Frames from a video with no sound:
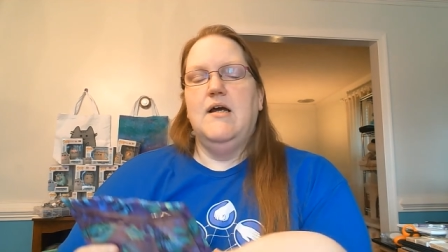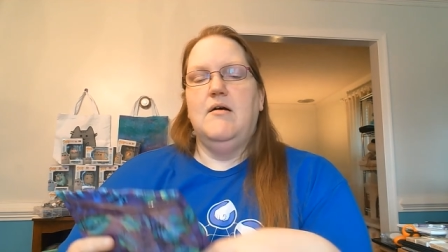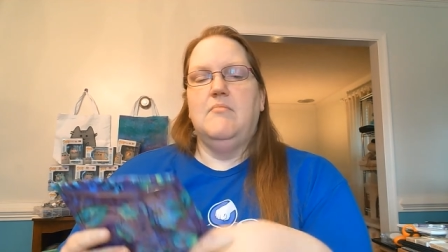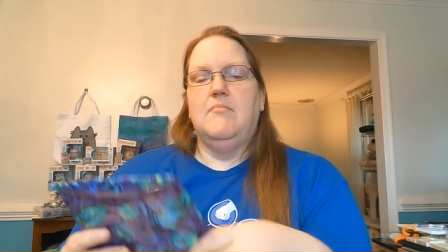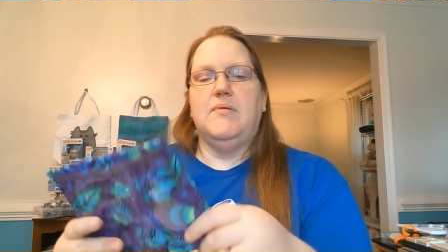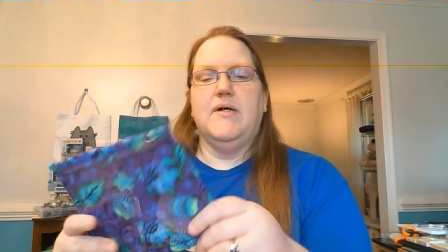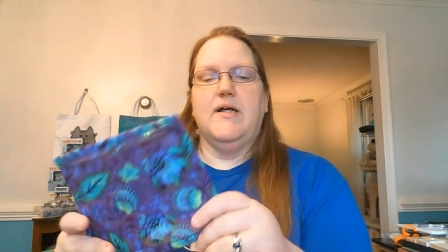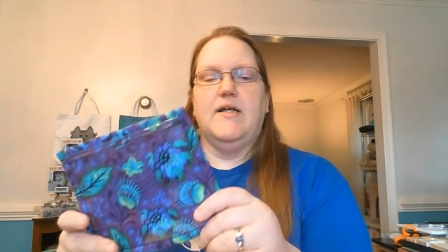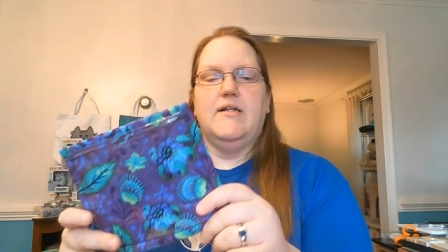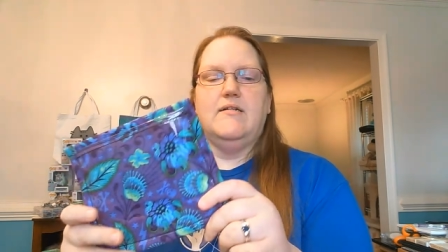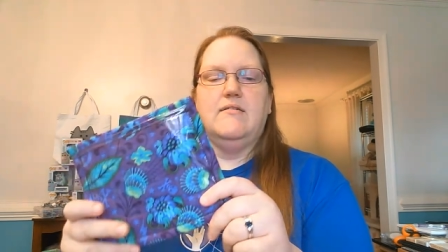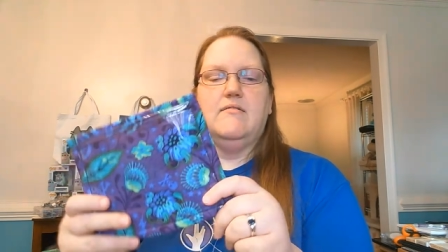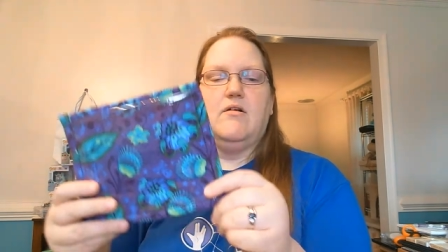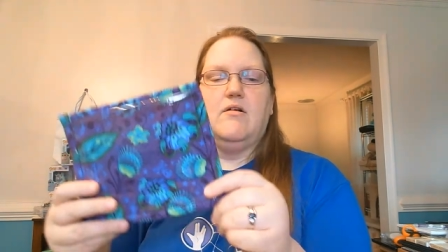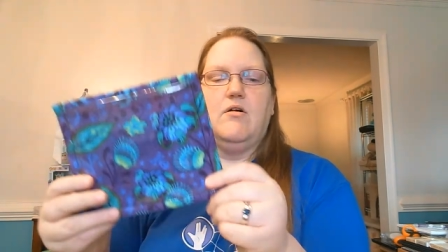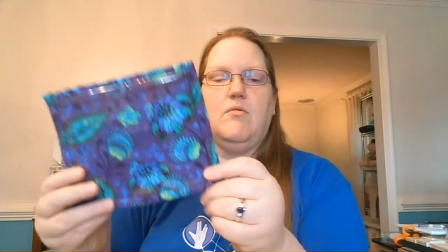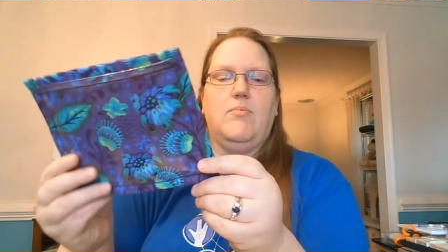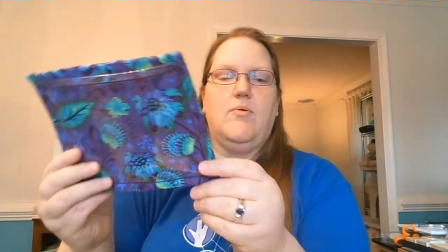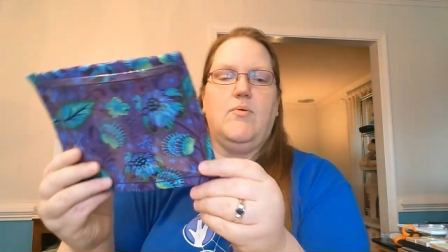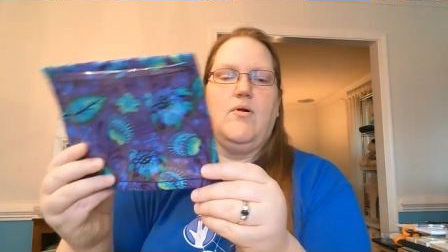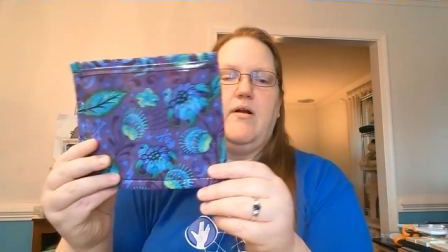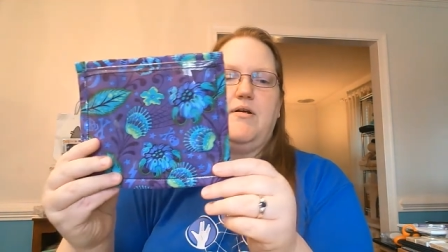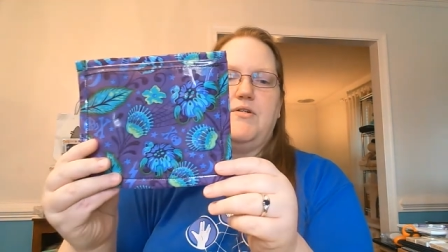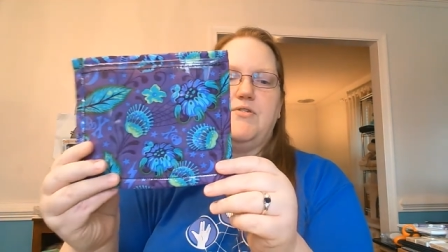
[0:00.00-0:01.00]
But her
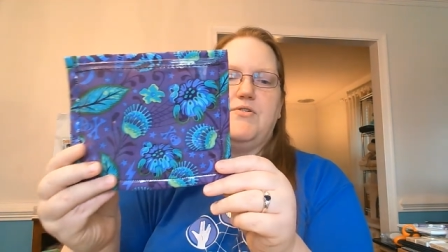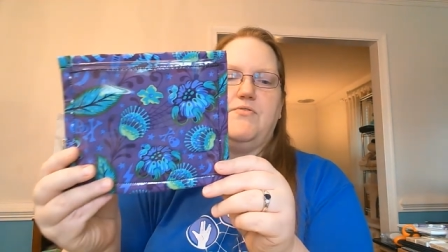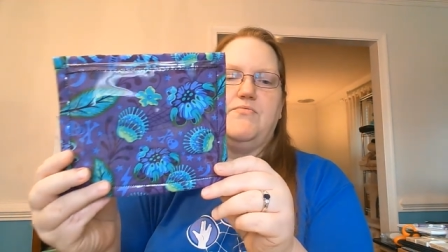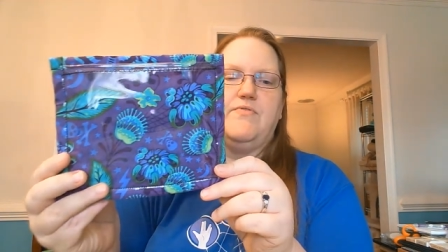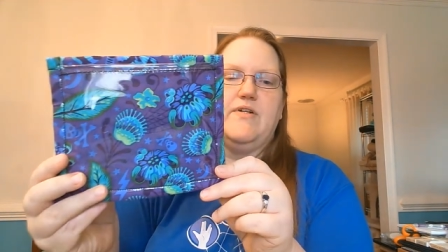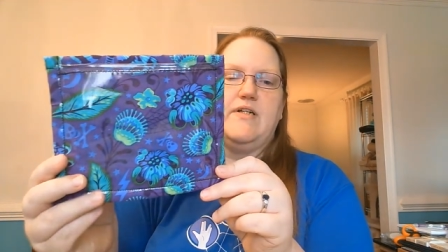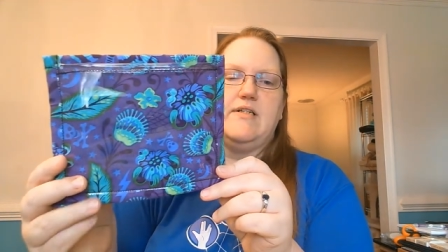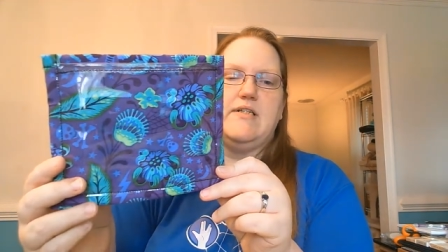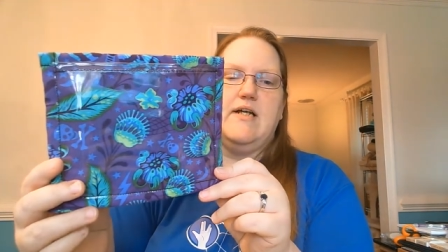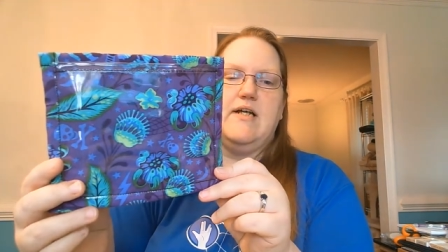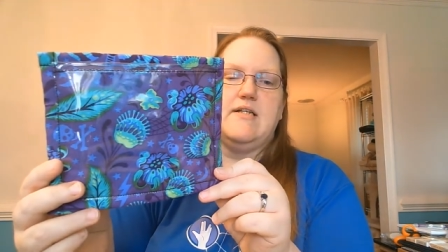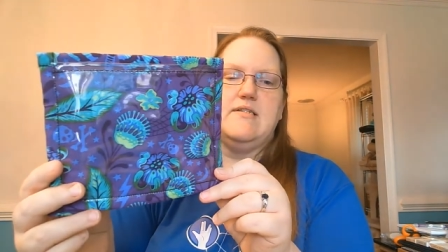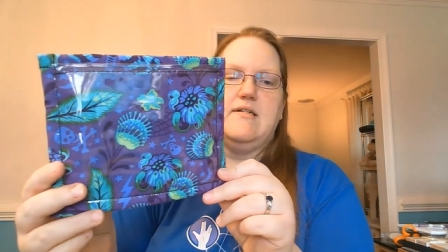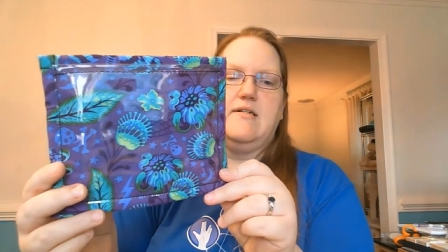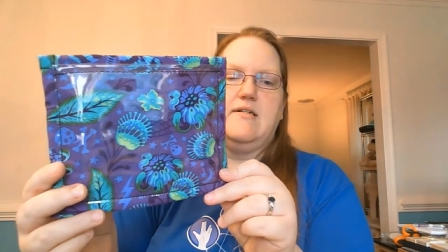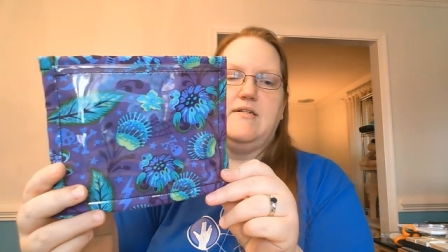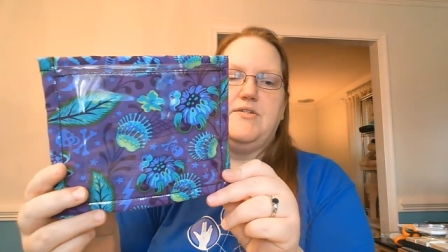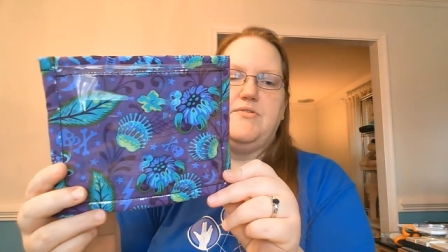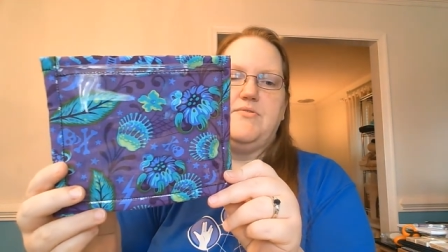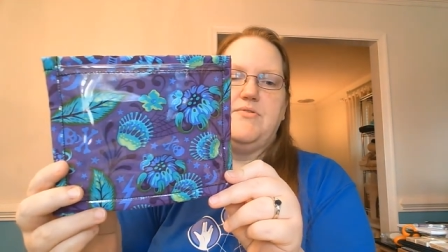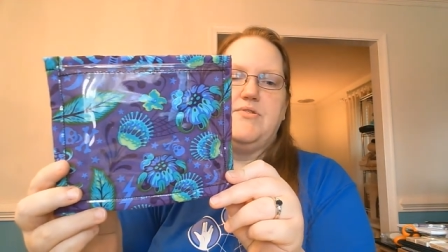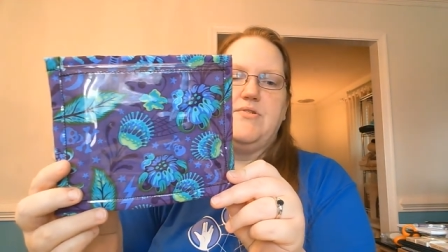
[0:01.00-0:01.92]
products are fantastic too.